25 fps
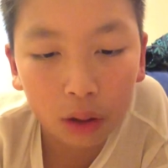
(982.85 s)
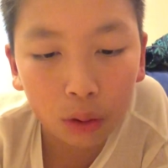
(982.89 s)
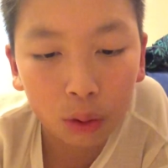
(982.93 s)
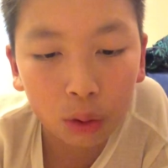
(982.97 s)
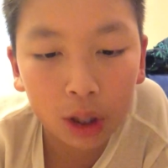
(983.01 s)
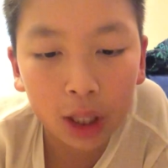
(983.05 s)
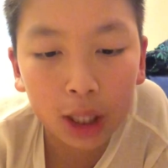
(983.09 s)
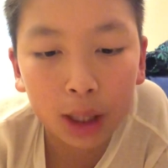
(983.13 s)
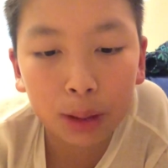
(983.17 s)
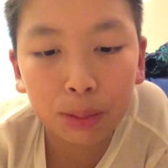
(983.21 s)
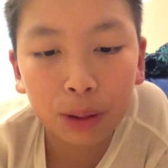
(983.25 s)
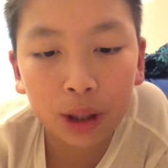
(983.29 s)

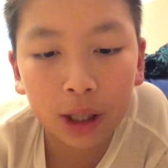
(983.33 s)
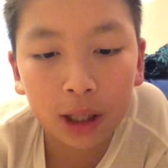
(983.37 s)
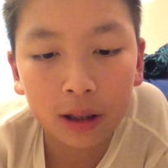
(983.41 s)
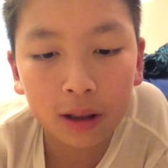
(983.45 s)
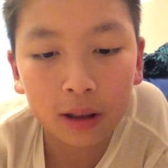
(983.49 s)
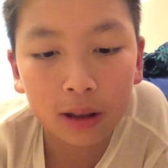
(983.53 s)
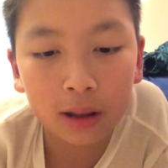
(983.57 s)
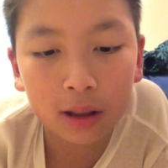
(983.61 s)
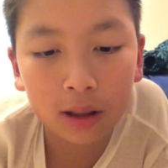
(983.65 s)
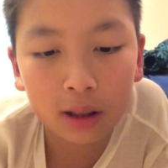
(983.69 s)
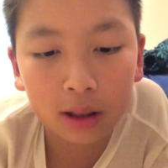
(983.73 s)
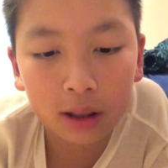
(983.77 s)
way,
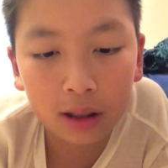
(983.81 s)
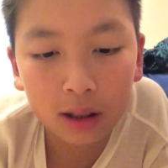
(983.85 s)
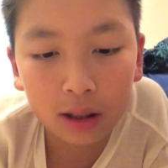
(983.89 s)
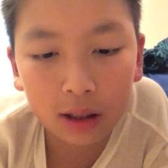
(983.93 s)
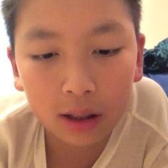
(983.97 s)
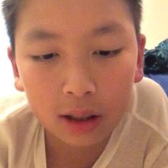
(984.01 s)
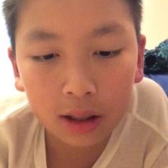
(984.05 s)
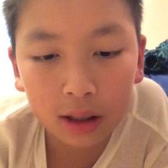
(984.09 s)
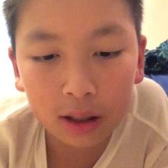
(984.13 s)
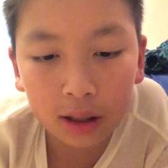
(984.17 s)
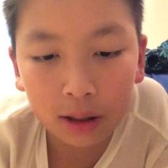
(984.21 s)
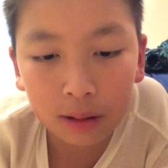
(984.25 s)
parents,
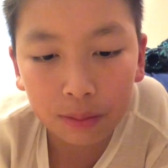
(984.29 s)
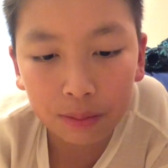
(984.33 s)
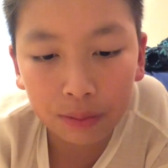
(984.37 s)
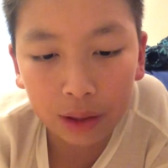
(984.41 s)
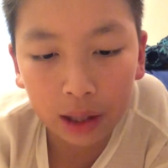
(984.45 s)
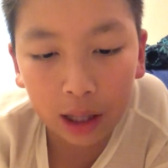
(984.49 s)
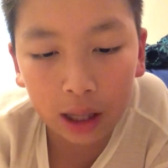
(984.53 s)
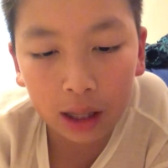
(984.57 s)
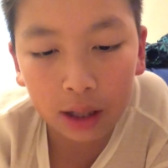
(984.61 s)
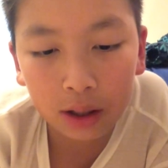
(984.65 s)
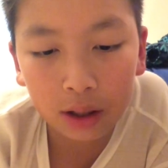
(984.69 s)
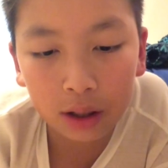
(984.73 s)

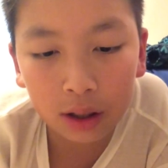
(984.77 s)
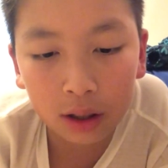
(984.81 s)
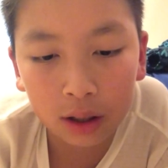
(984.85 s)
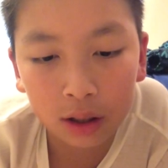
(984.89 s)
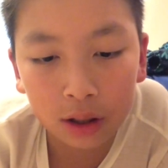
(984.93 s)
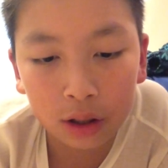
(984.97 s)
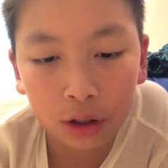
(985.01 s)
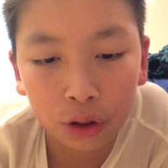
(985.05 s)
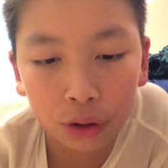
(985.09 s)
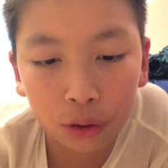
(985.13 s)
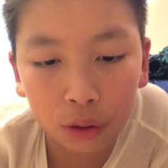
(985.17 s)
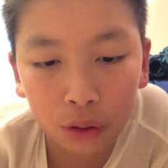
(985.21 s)
that you could
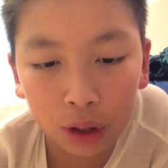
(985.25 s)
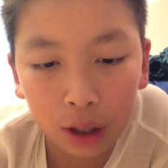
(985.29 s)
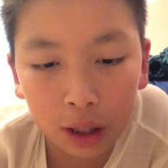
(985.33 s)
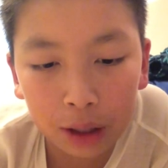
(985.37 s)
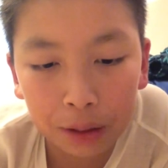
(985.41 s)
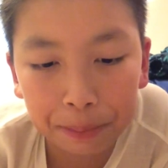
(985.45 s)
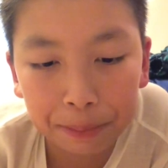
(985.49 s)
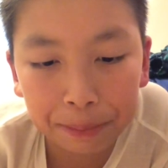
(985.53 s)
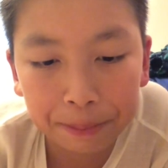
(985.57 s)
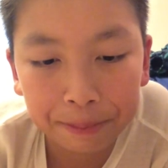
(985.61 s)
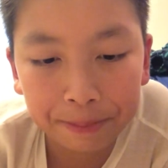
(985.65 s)
do it.